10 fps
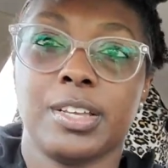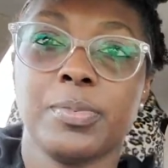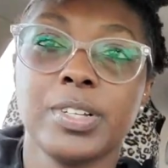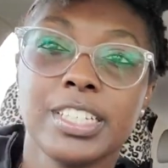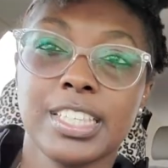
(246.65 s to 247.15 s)

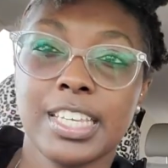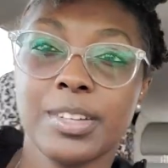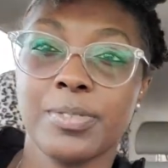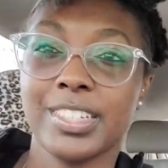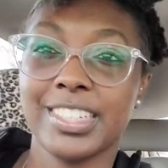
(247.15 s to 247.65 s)
What you
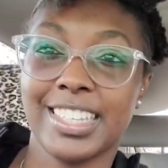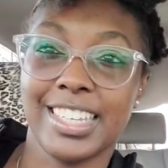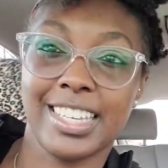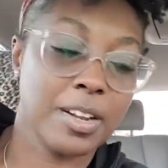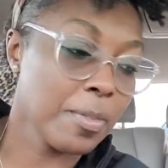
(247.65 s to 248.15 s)
think? What you
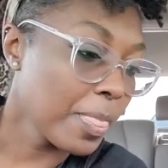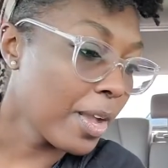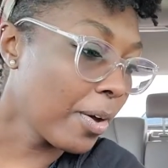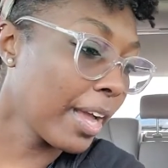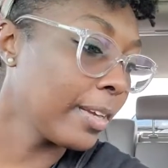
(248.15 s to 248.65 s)
think?
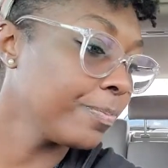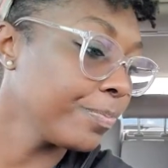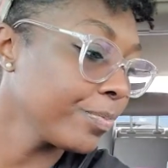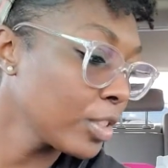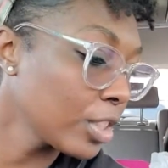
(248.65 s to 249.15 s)
Okay,
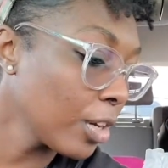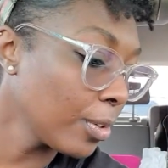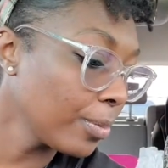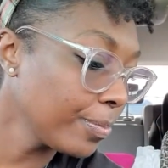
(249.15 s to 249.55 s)
so